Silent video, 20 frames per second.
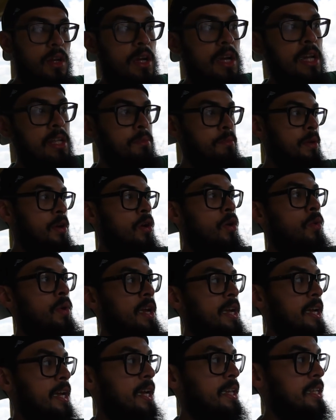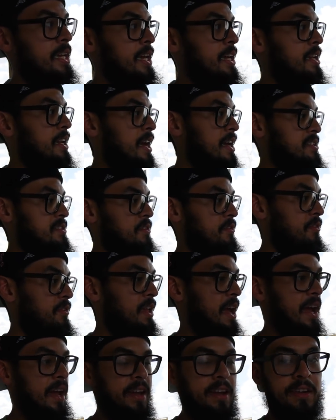yeah, the big old wing at the end has a
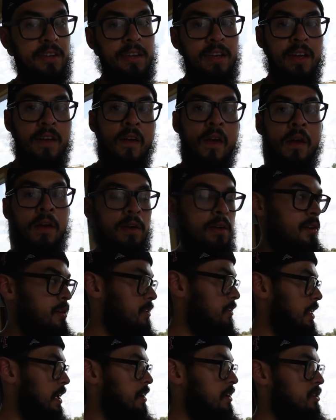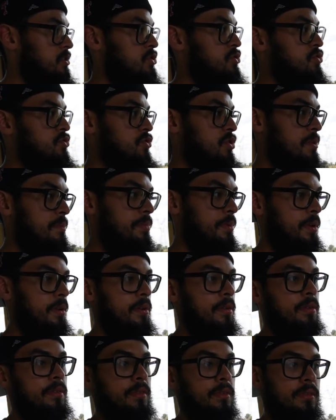flat end, like a strip.
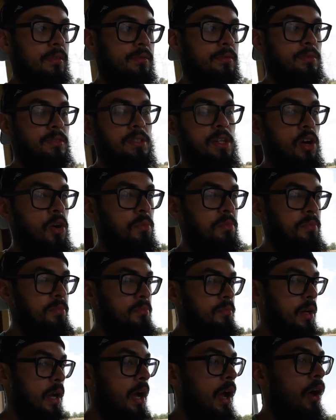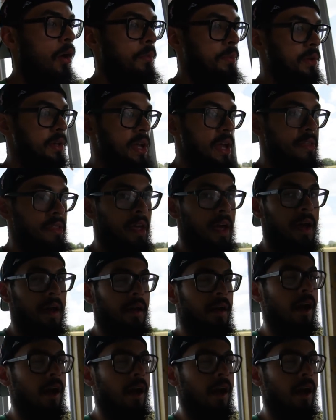Hope I hope you get that.